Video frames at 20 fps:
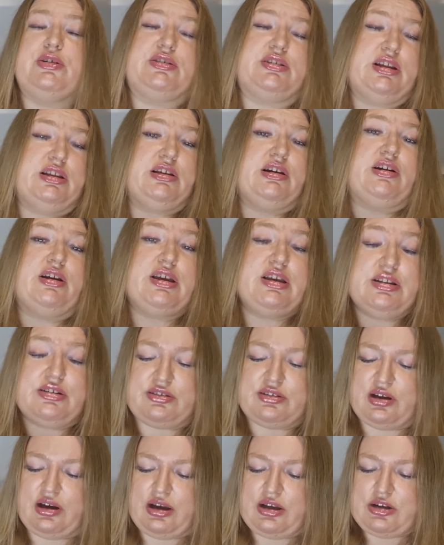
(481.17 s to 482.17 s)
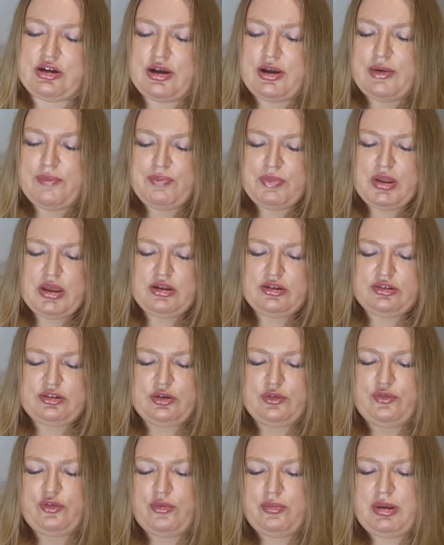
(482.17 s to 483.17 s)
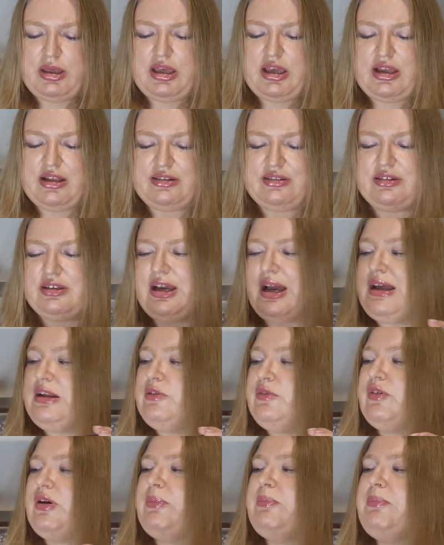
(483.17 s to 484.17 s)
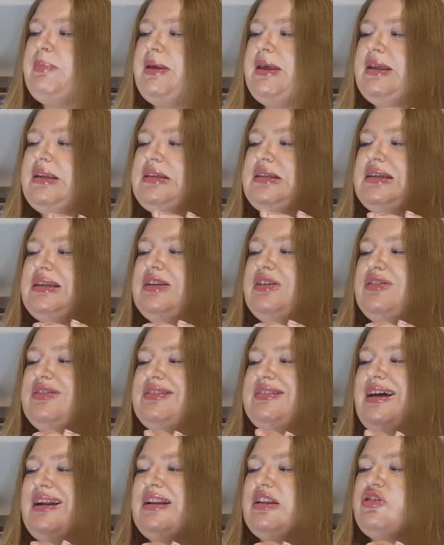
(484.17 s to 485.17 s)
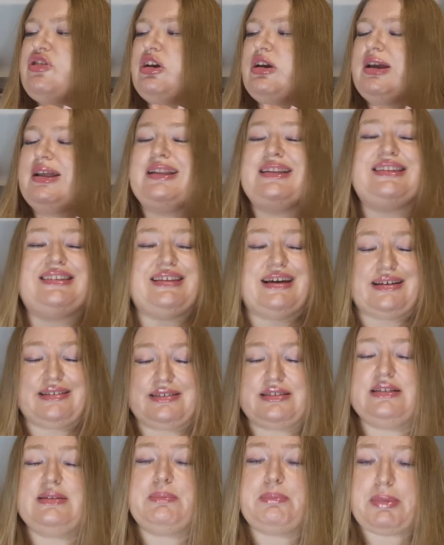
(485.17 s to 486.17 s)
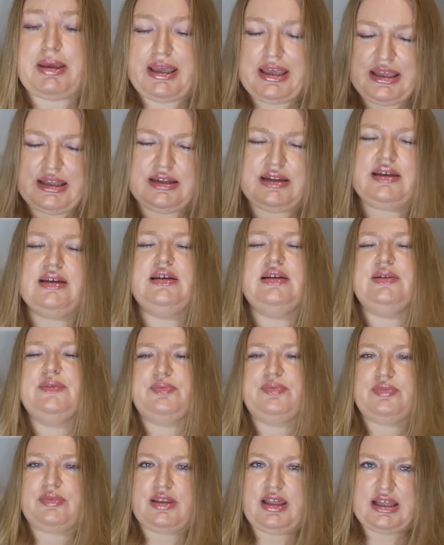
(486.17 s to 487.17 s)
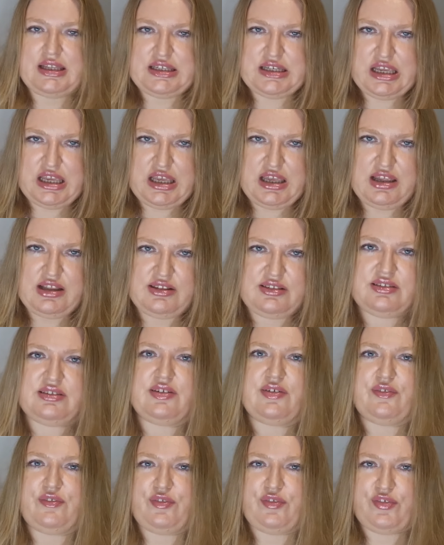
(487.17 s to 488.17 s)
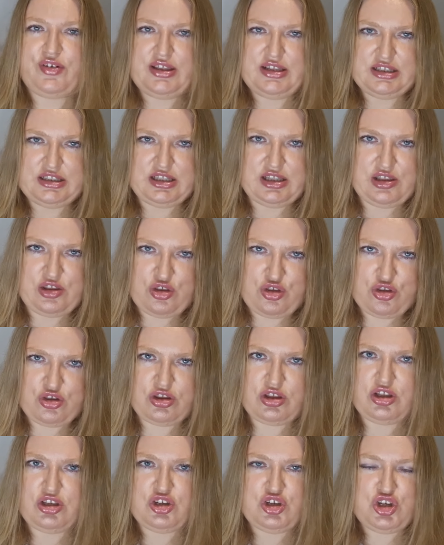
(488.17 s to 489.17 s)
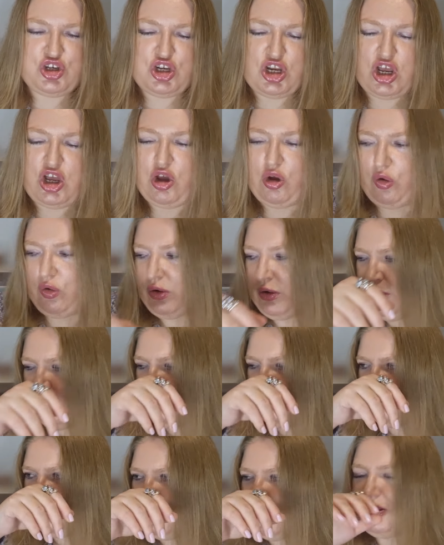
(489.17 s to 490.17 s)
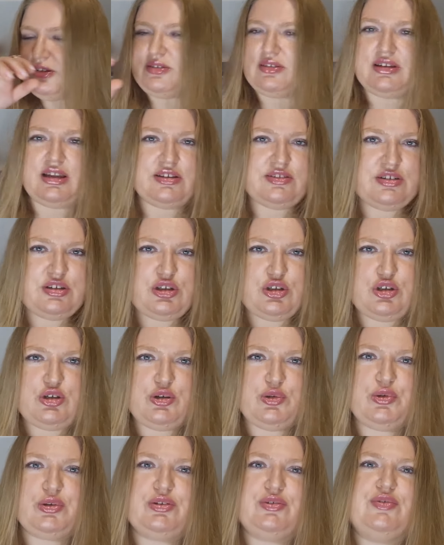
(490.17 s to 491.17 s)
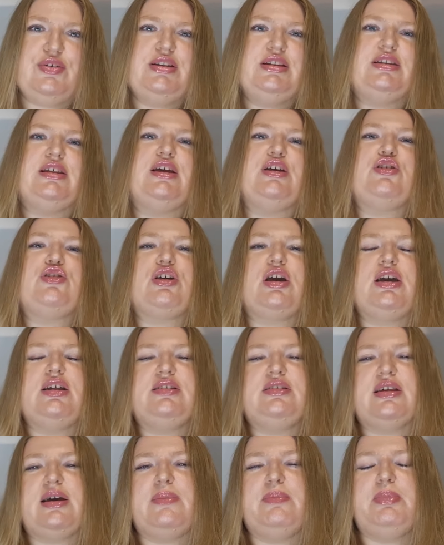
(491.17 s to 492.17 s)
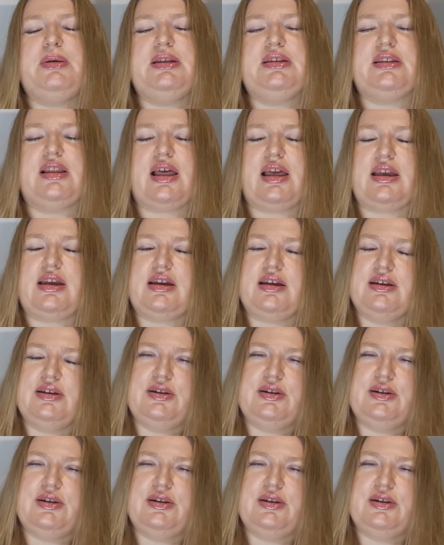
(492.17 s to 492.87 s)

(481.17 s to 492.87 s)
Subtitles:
that are inside. So for me, it's kind of a bit nostalgic. It doesn't mean that it's vintage. No, it has nothing to do with vintage. It's a bit like